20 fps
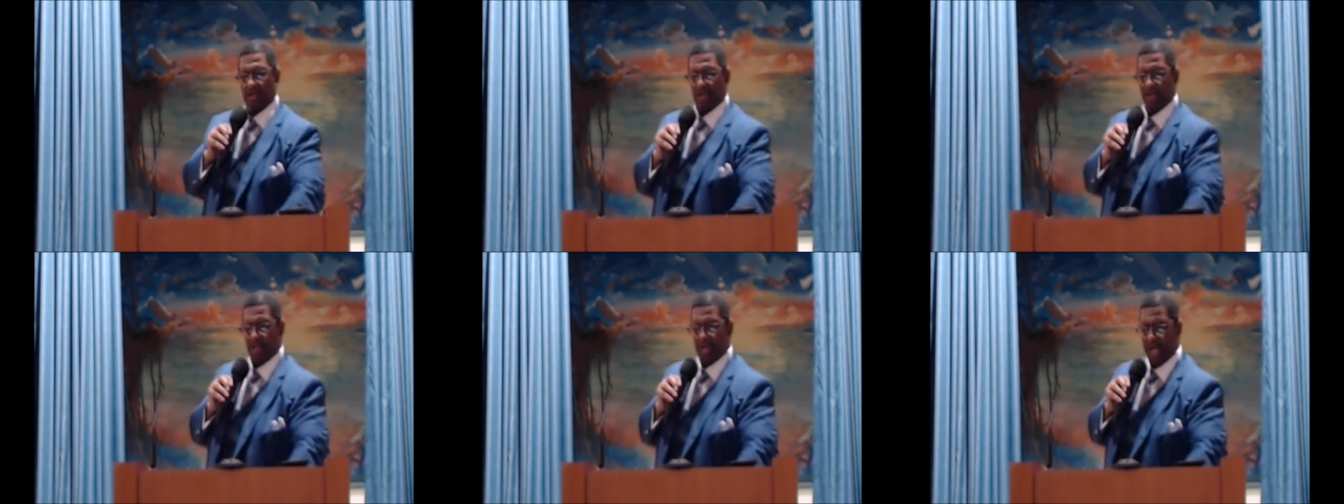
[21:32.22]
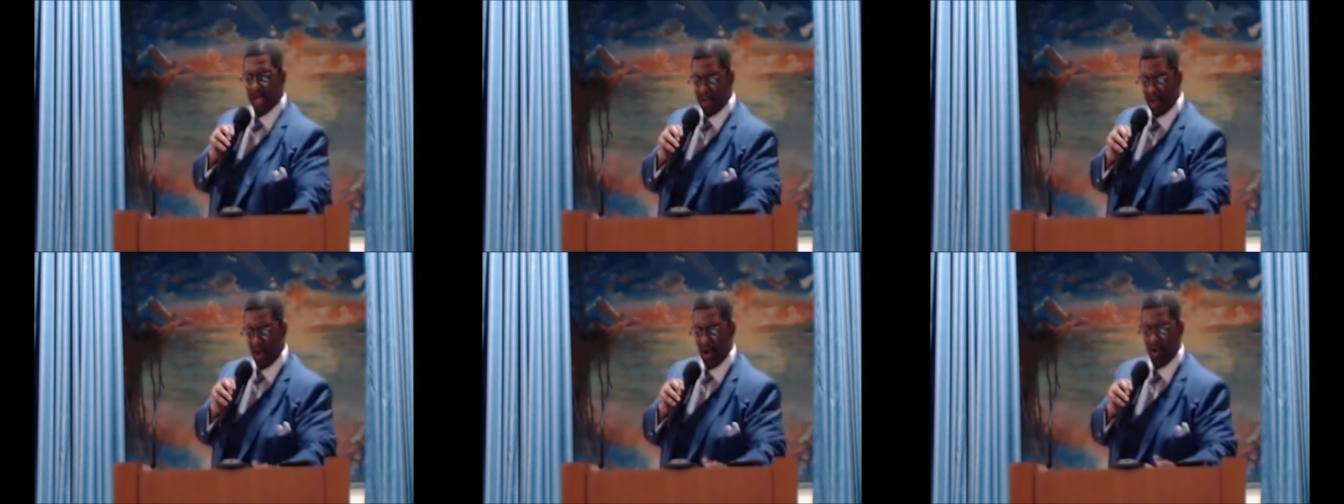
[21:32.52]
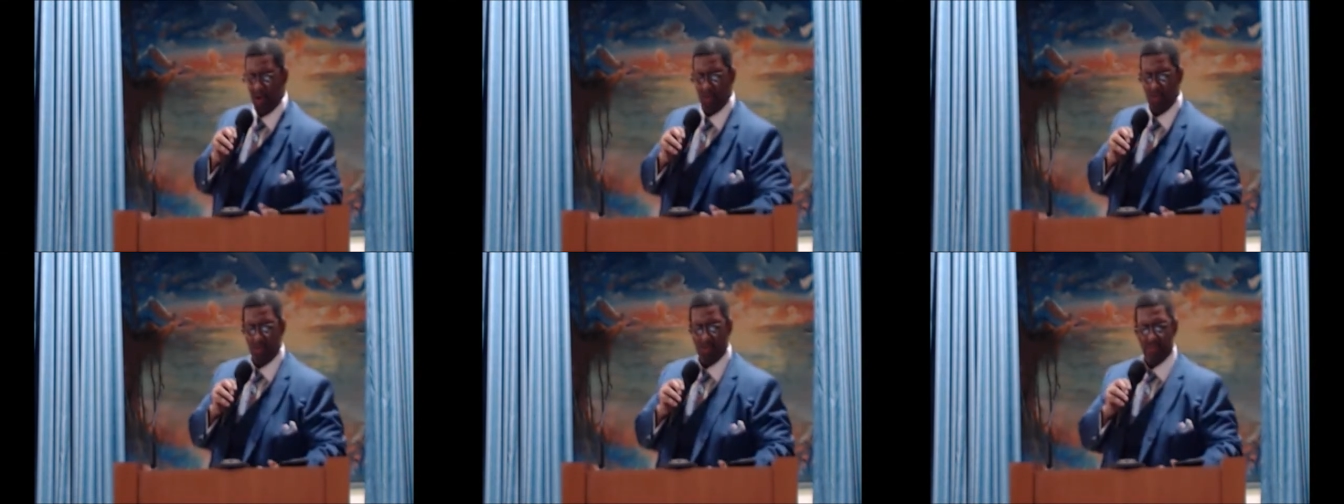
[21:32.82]
and a
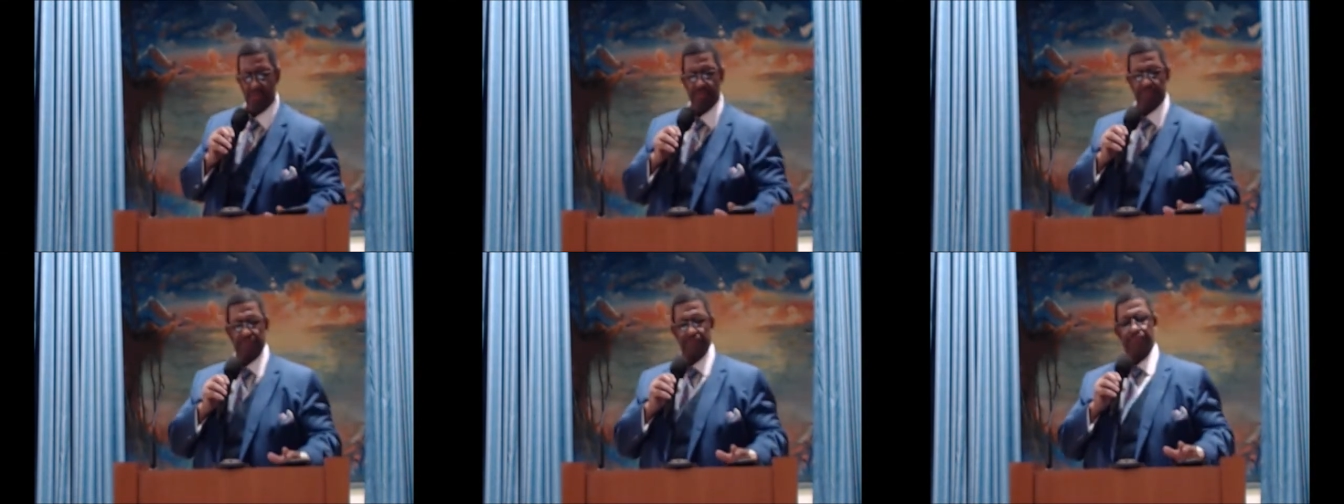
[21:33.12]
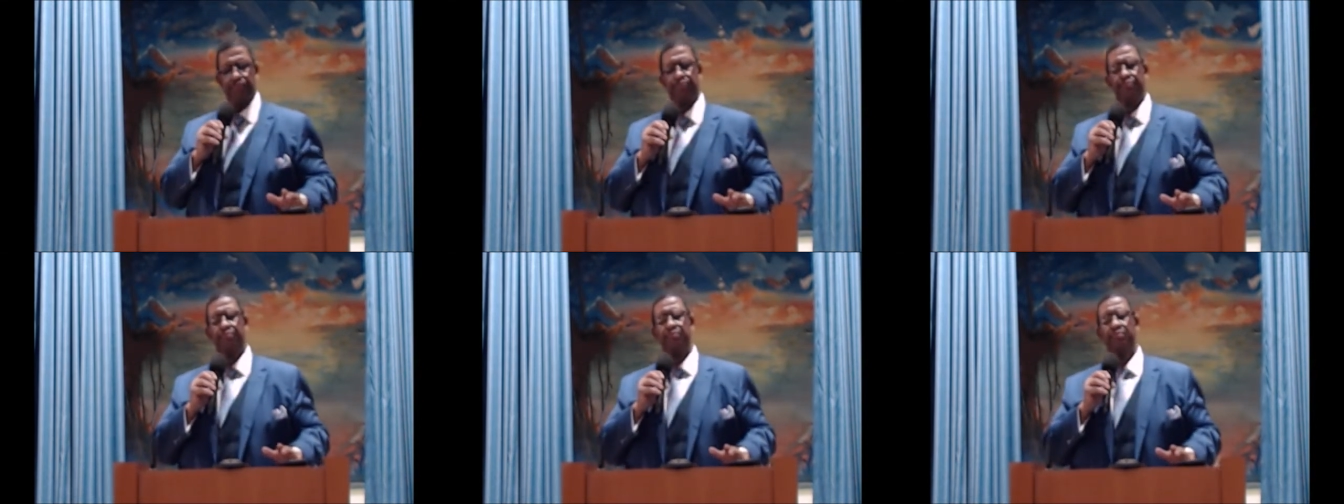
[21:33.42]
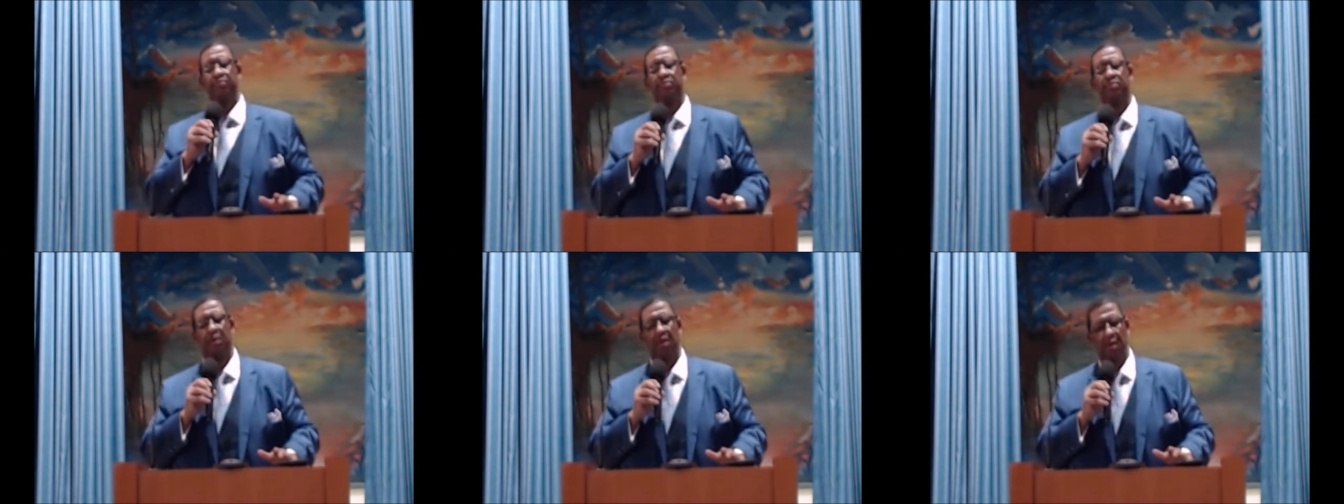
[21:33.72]
home.
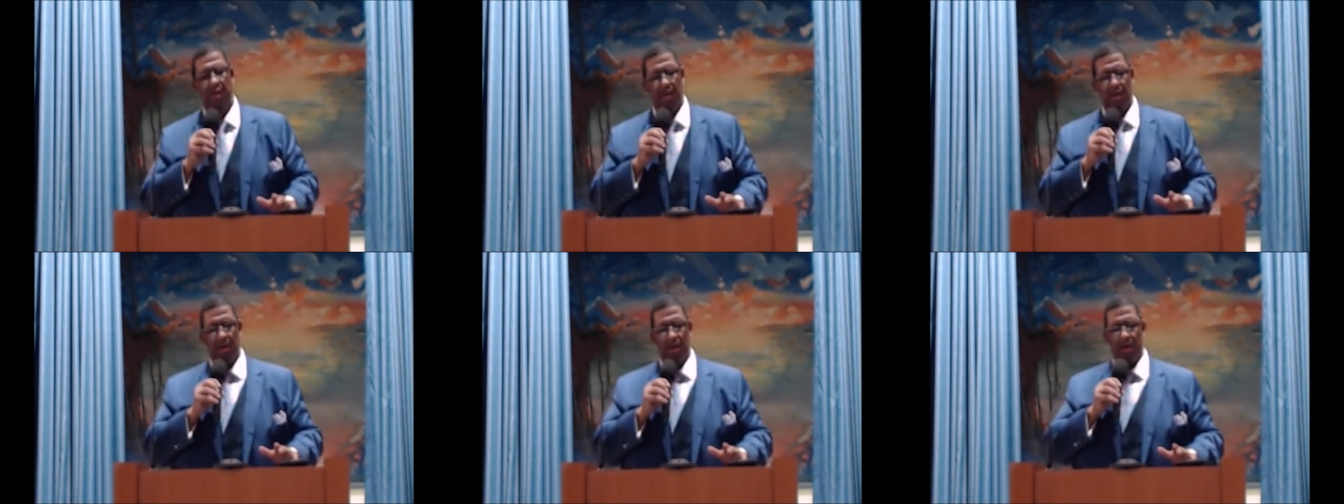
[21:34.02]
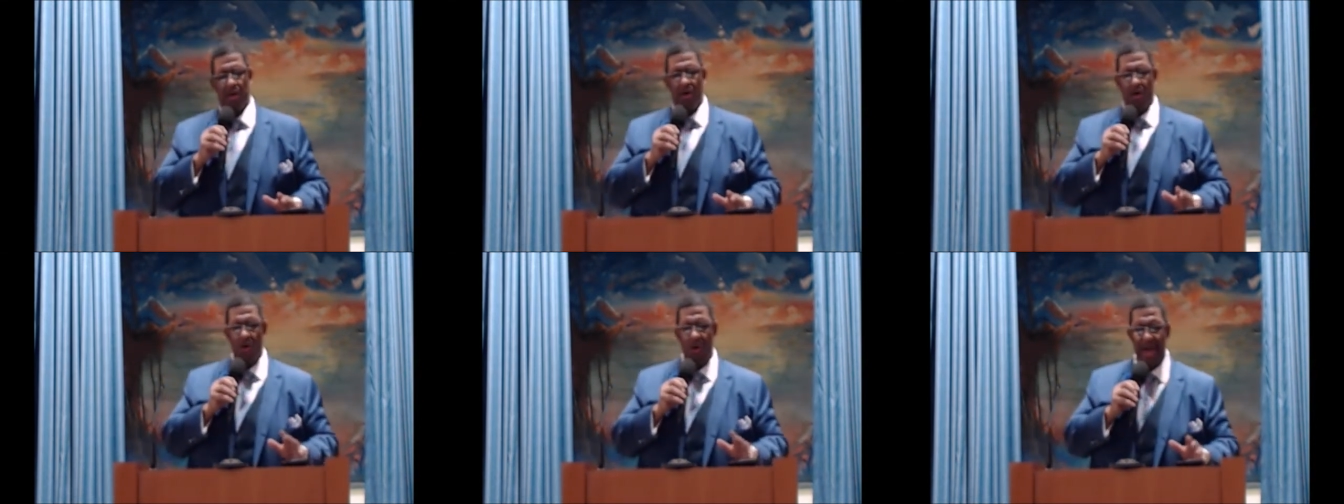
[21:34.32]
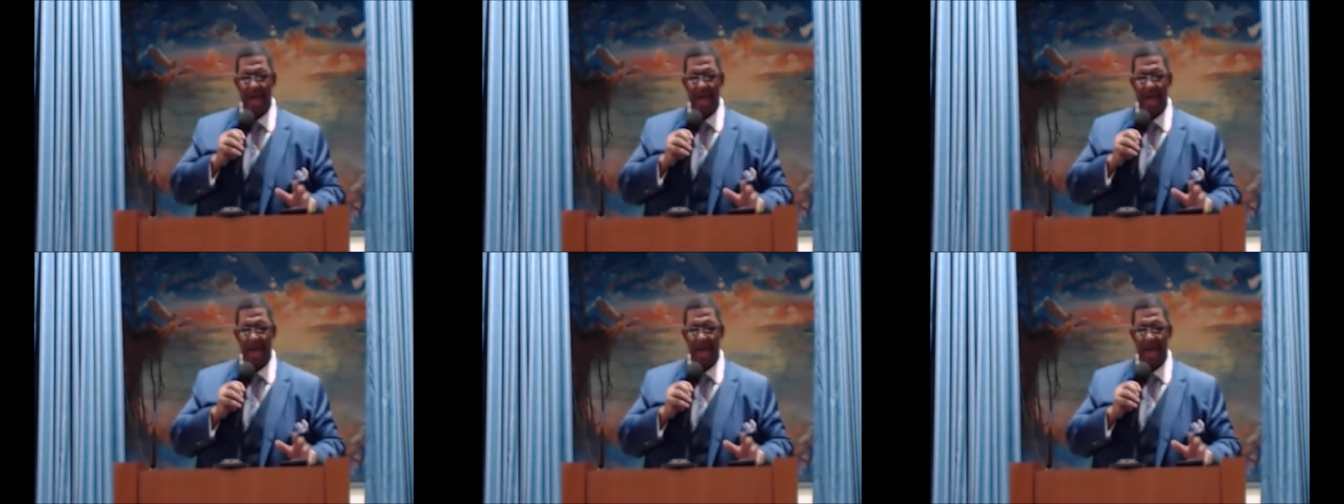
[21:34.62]
Oh, I